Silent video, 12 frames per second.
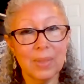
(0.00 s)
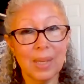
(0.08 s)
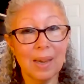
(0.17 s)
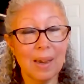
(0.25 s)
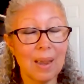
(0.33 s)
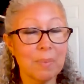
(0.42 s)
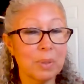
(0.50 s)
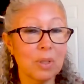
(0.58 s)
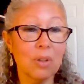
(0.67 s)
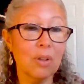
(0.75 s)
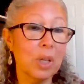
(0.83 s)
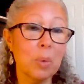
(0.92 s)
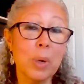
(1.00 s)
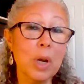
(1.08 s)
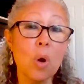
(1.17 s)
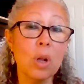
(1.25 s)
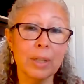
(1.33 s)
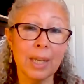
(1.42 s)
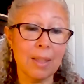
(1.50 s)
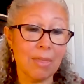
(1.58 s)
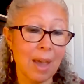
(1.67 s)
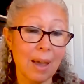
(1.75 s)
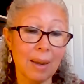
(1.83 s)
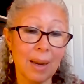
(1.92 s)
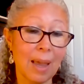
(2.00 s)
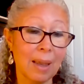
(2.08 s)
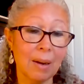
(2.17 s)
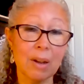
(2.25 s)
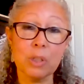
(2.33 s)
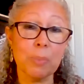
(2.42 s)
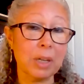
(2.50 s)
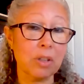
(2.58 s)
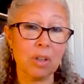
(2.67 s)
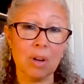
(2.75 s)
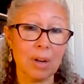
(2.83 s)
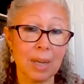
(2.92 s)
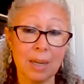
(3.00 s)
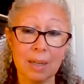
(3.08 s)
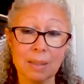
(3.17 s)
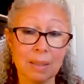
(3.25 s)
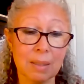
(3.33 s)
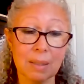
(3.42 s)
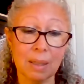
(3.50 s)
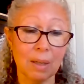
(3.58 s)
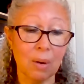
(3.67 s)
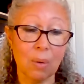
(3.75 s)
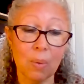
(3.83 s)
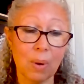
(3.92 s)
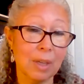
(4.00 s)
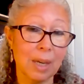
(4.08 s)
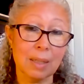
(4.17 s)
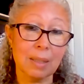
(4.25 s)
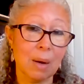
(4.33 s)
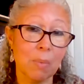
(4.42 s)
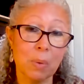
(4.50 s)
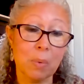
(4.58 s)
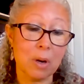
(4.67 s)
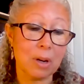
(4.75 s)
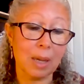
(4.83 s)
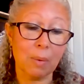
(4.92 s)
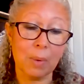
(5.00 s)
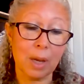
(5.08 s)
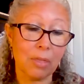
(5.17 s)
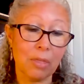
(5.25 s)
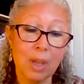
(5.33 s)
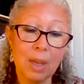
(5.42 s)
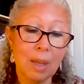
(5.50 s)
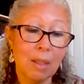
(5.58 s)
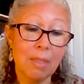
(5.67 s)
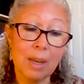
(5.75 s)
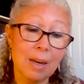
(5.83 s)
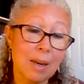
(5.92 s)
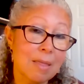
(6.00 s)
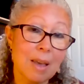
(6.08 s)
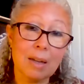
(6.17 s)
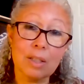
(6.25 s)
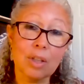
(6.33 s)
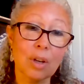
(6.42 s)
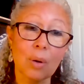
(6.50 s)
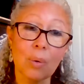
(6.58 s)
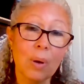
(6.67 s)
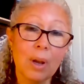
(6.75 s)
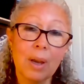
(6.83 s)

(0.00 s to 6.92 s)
Yeah, absolutely. We all need that. And especially our kids, the kids that we're working with, they need that too.